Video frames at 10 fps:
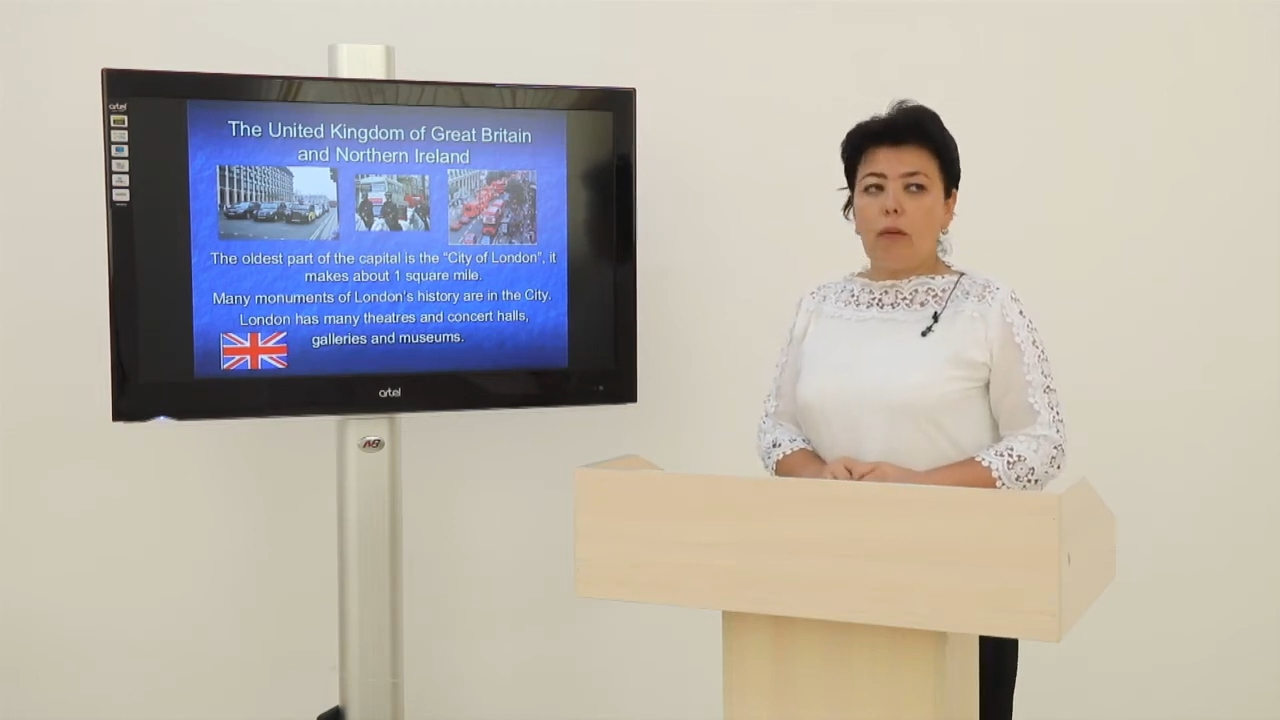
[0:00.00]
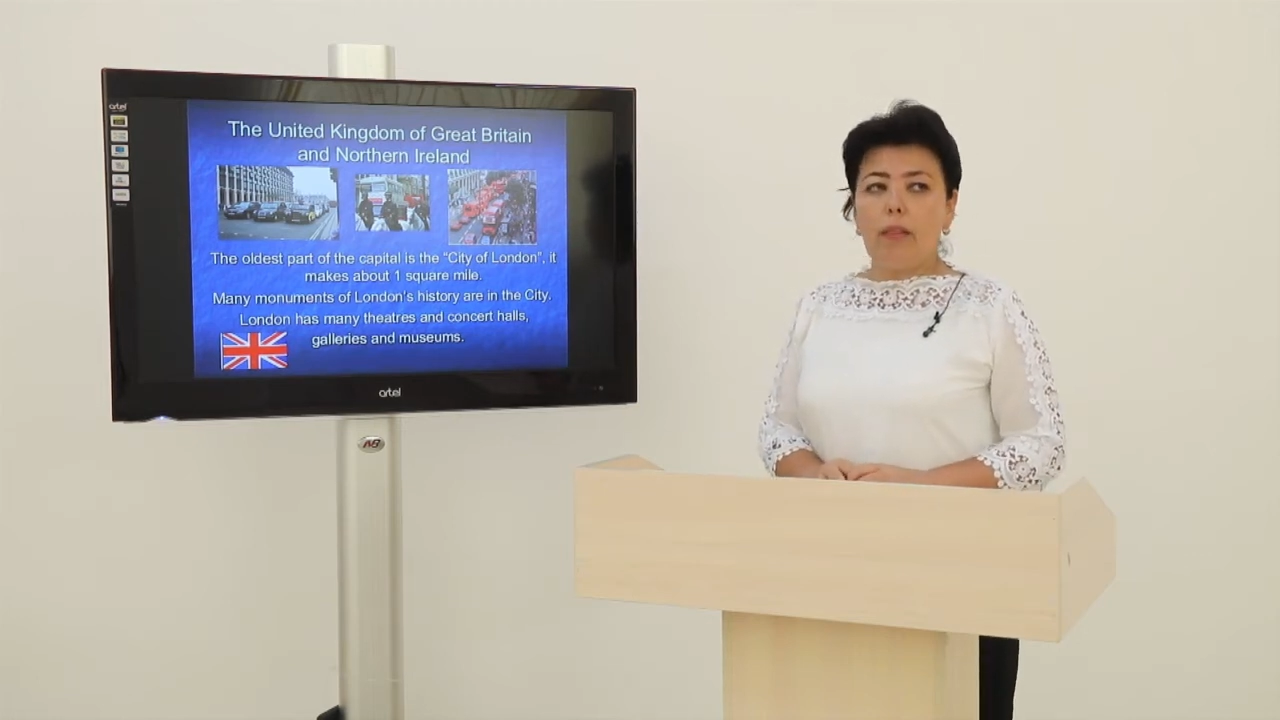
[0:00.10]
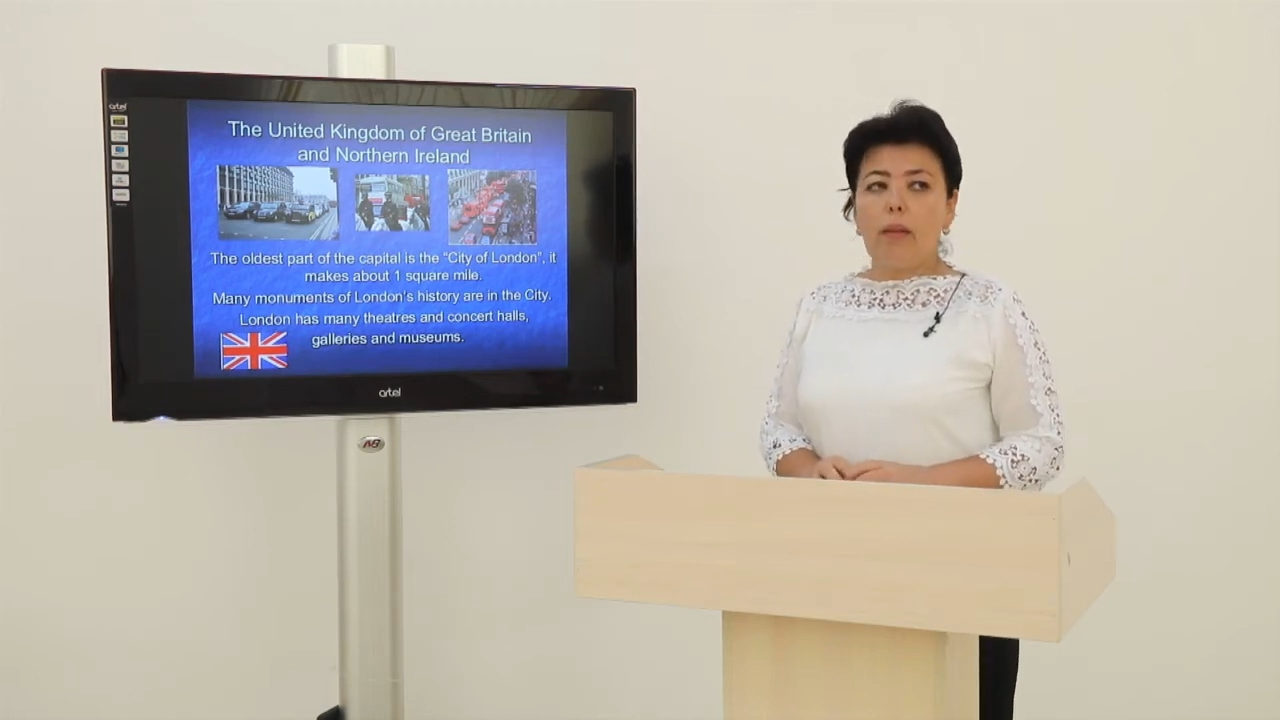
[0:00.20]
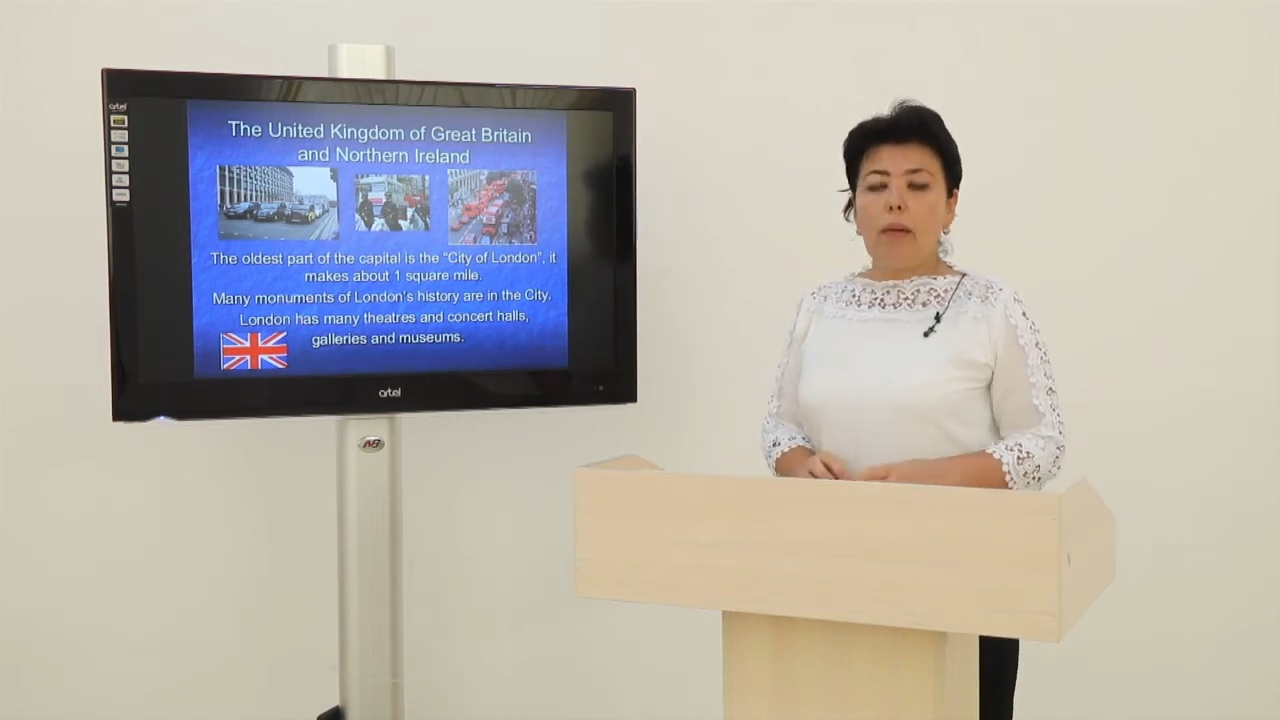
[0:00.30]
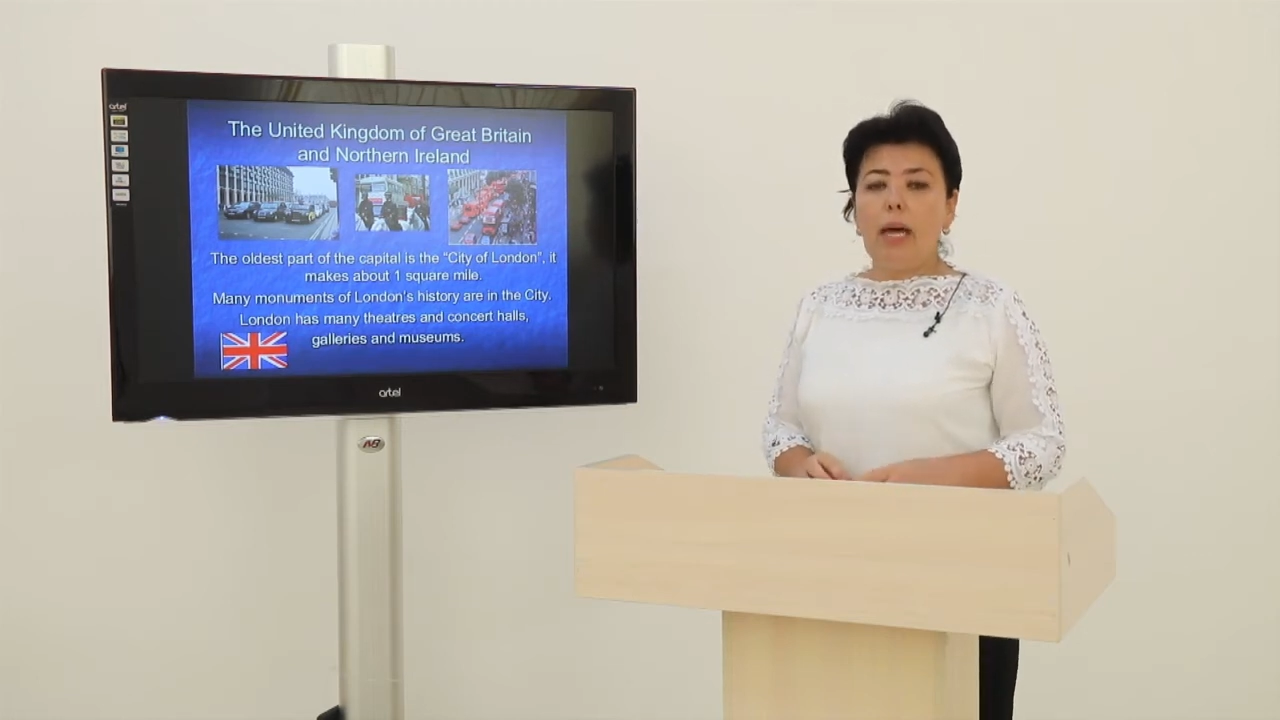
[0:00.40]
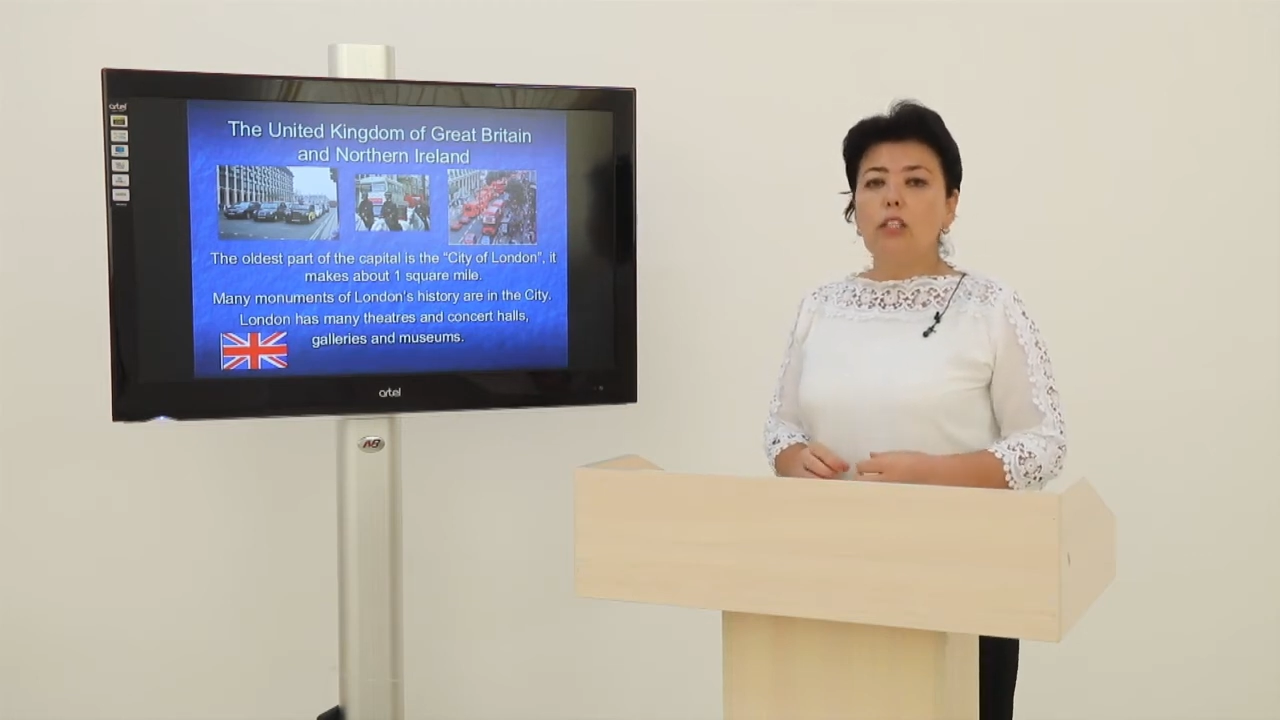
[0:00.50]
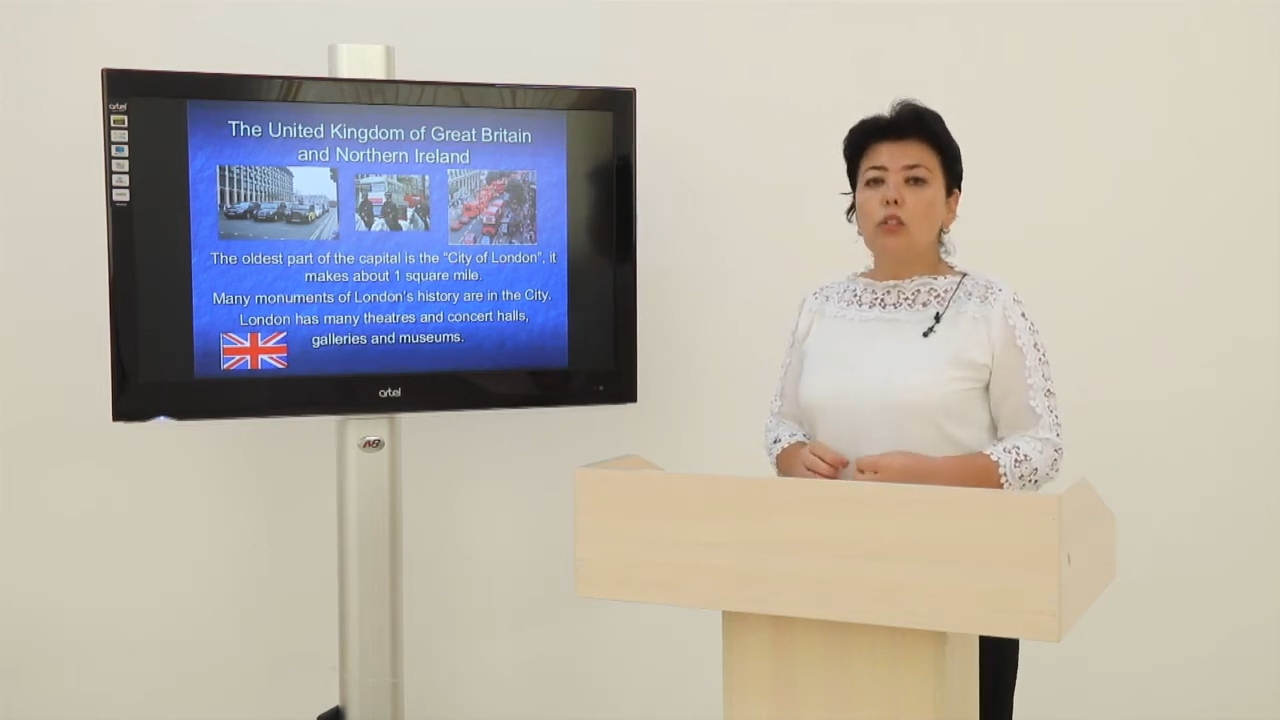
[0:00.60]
when the many